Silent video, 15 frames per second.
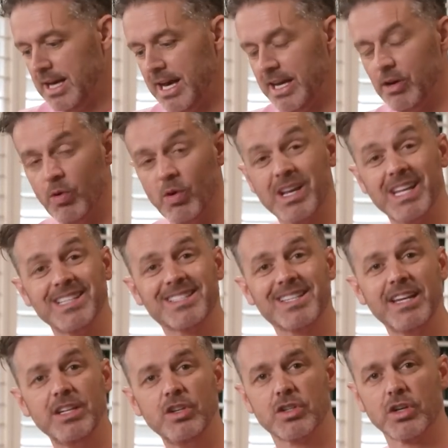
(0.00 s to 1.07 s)
And it will
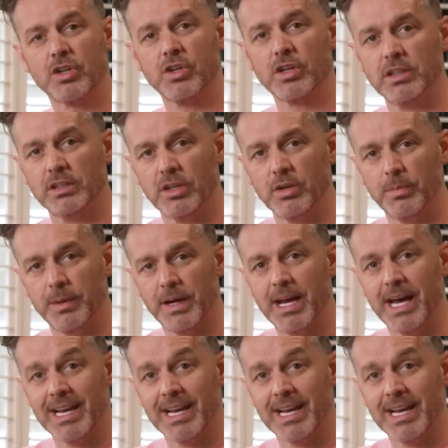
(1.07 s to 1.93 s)
continue to cook a little bit.